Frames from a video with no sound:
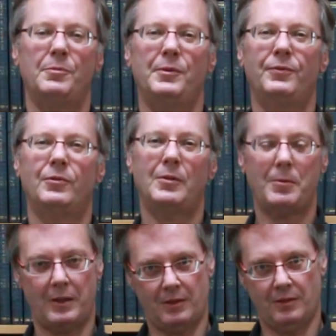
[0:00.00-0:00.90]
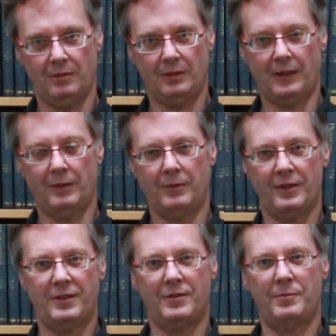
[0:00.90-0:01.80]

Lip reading: before we go, I want to